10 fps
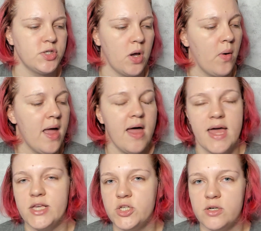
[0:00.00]
So
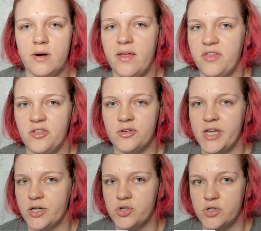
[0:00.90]
in general, I think the
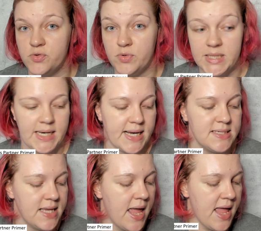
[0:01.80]
texture is really nice.